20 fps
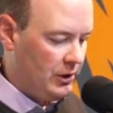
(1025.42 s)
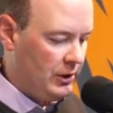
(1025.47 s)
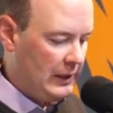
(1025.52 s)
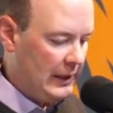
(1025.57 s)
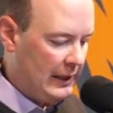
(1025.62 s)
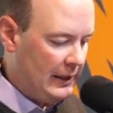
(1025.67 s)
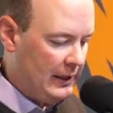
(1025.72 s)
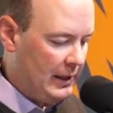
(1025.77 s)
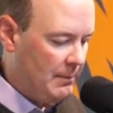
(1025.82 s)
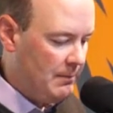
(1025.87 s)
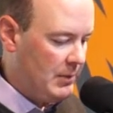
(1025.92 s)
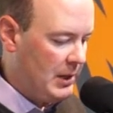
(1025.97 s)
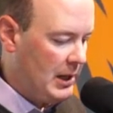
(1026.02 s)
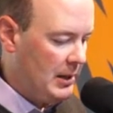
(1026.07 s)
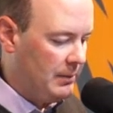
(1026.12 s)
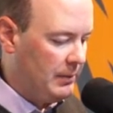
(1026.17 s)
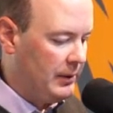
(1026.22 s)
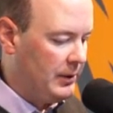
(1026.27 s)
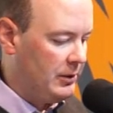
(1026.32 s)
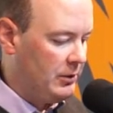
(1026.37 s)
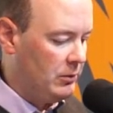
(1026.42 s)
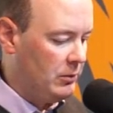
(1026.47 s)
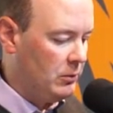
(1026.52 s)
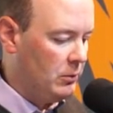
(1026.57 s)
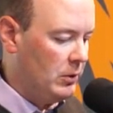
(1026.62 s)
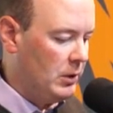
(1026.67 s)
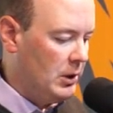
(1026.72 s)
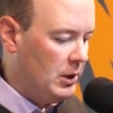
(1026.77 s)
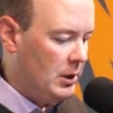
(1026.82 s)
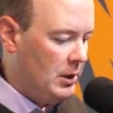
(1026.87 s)
and, and then be able
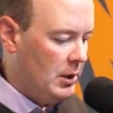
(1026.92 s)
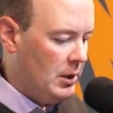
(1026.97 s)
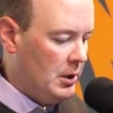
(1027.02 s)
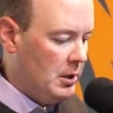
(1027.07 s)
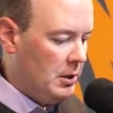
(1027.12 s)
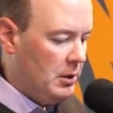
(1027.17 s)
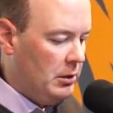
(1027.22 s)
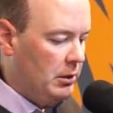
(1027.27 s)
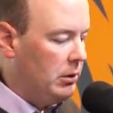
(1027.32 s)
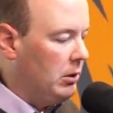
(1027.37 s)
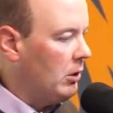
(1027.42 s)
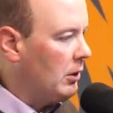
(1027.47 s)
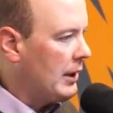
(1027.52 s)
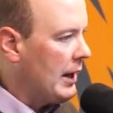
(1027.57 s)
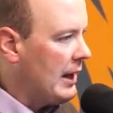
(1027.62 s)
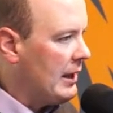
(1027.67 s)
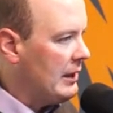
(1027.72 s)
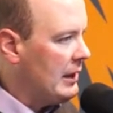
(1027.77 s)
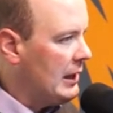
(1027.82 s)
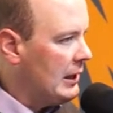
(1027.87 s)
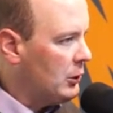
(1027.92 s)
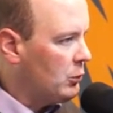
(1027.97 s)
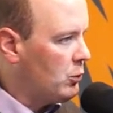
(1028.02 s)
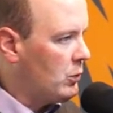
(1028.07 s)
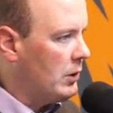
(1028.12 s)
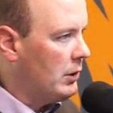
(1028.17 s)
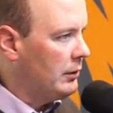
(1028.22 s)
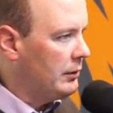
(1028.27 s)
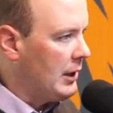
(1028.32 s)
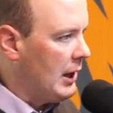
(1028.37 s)
to look at things
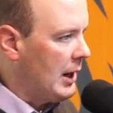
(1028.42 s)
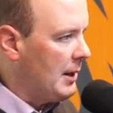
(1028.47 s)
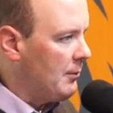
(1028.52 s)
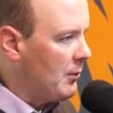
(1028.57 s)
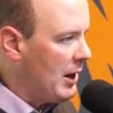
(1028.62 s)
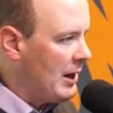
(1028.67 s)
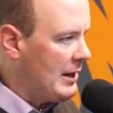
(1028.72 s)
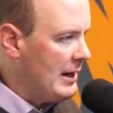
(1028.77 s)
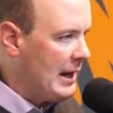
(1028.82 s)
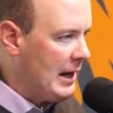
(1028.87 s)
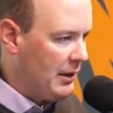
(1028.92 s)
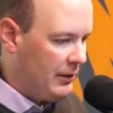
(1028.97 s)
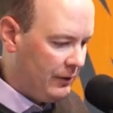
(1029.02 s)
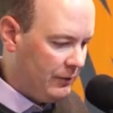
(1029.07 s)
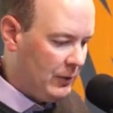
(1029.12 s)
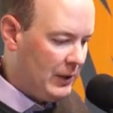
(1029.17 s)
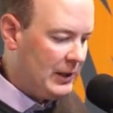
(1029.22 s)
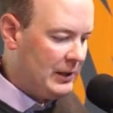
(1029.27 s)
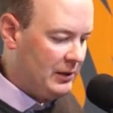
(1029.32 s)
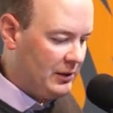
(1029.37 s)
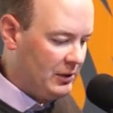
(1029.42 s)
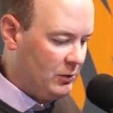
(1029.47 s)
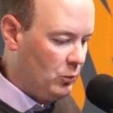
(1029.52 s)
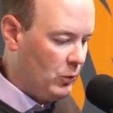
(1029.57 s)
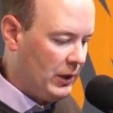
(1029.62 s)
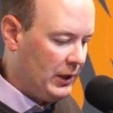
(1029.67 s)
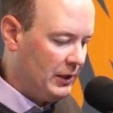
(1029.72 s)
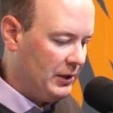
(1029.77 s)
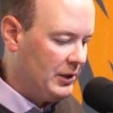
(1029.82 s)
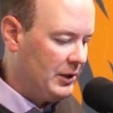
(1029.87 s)
real time. Right now, we can
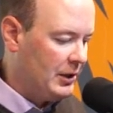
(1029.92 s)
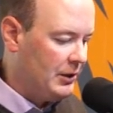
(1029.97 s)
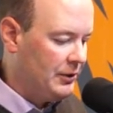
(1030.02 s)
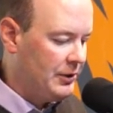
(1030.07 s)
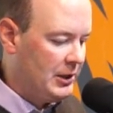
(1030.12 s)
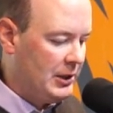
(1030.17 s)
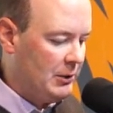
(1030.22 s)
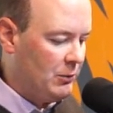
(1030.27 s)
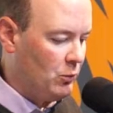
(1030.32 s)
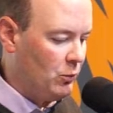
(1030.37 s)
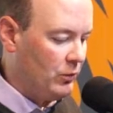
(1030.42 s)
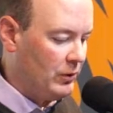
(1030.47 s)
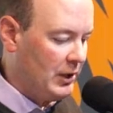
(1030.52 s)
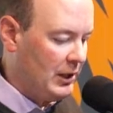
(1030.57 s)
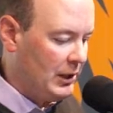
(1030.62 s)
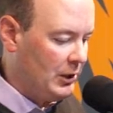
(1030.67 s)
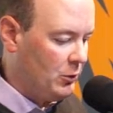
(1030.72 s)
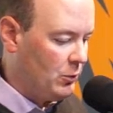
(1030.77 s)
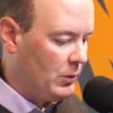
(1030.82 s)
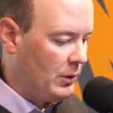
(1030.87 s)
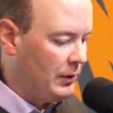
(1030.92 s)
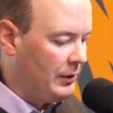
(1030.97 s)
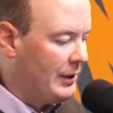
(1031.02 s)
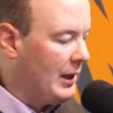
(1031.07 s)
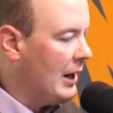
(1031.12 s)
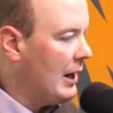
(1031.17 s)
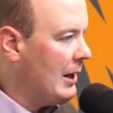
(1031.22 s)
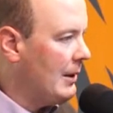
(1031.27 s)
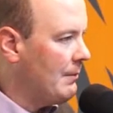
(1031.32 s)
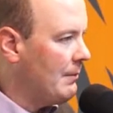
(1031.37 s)
we can still see things real
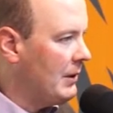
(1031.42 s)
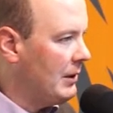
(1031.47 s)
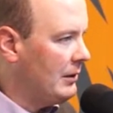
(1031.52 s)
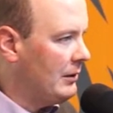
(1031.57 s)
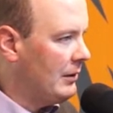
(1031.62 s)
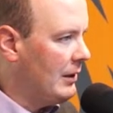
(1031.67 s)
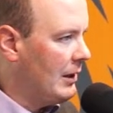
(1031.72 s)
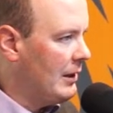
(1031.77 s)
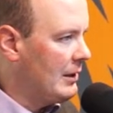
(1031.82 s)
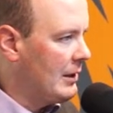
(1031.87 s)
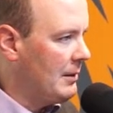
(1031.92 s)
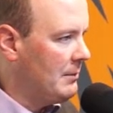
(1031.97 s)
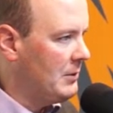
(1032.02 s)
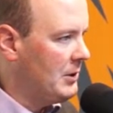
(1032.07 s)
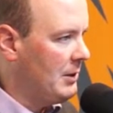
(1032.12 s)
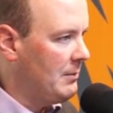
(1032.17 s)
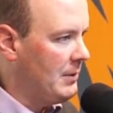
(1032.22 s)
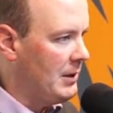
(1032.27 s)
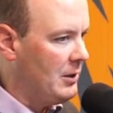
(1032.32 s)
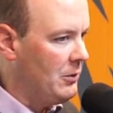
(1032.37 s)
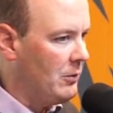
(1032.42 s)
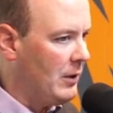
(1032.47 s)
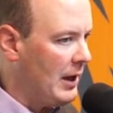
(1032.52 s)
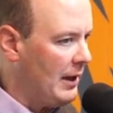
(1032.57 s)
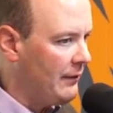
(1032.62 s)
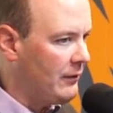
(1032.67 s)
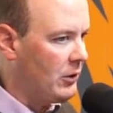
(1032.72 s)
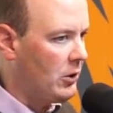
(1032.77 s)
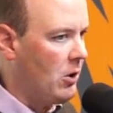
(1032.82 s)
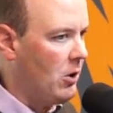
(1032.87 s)
time, but a lot of times somebody will
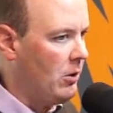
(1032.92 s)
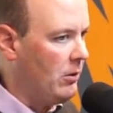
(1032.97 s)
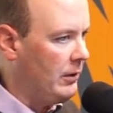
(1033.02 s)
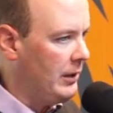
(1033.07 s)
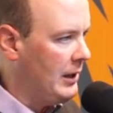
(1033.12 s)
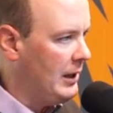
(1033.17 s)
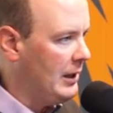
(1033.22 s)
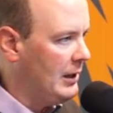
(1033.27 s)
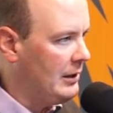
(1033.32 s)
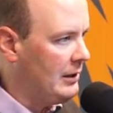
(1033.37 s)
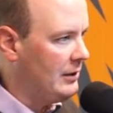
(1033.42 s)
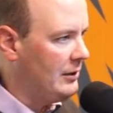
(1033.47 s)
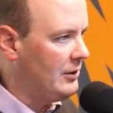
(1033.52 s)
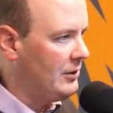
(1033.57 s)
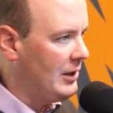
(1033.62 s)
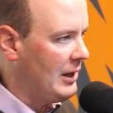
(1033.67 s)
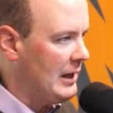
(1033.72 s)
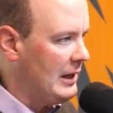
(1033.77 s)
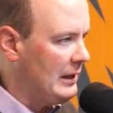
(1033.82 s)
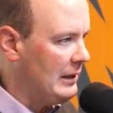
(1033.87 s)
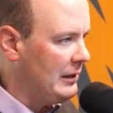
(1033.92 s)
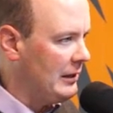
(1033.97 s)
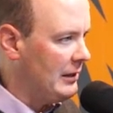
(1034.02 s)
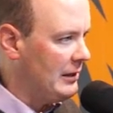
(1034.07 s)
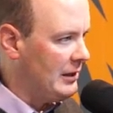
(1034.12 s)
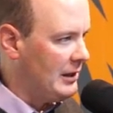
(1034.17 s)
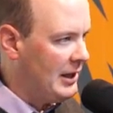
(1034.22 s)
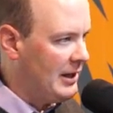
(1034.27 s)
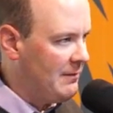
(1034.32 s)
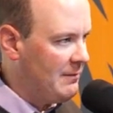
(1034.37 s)
have to call in and say,
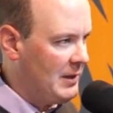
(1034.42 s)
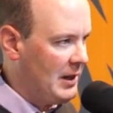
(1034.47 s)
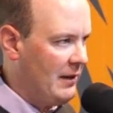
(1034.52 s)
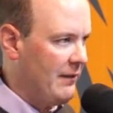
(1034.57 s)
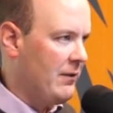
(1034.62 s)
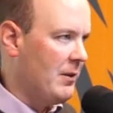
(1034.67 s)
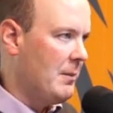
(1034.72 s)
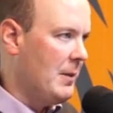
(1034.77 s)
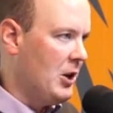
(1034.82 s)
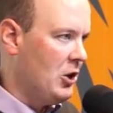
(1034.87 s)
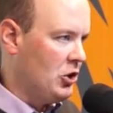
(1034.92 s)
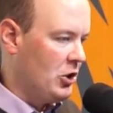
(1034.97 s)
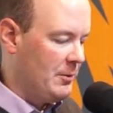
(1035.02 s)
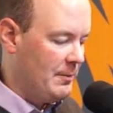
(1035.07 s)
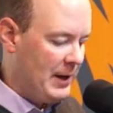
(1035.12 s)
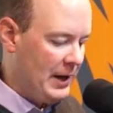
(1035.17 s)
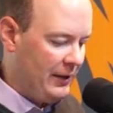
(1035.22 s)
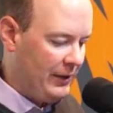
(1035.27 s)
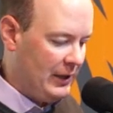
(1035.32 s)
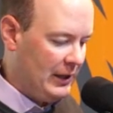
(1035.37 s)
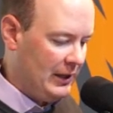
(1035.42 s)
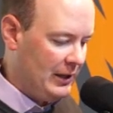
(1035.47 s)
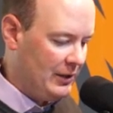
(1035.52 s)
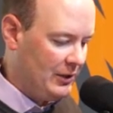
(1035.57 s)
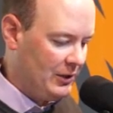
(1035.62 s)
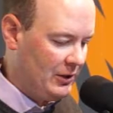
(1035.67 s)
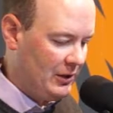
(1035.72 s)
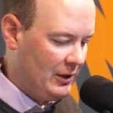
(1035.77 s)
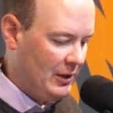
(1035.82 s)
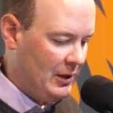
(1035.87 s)
"Can you give me information about
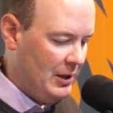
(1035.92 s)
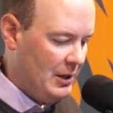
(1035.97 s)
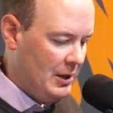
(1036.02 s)
this?"